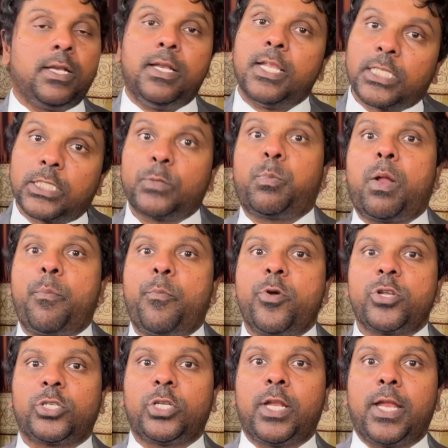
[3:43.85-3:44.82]

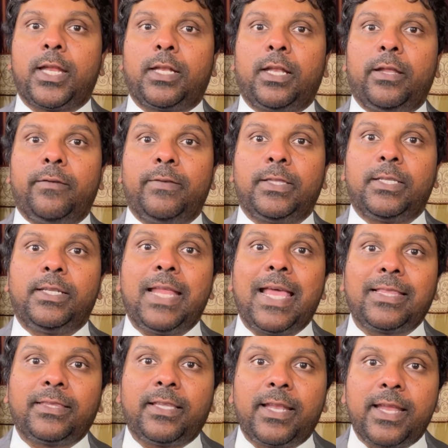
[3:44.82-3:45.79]
disproportionately with
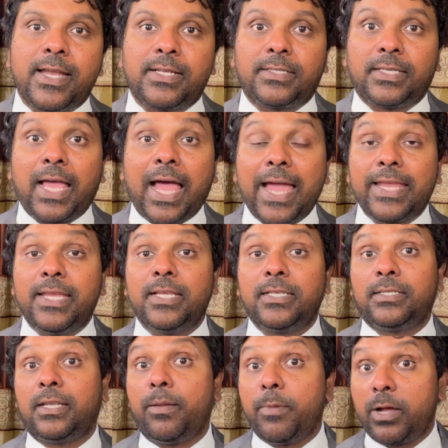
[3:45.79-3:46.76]
death rates
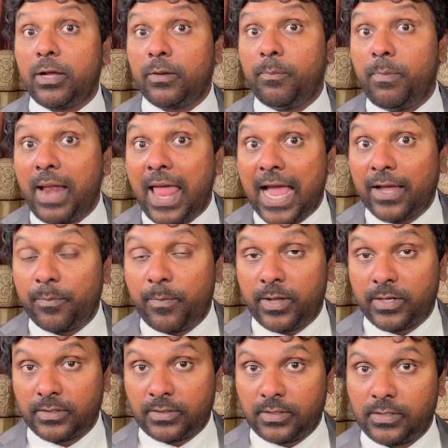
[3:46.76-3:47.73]
highest among black
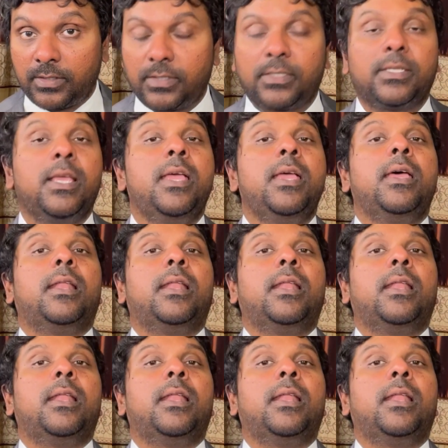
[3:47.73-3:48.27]
persons,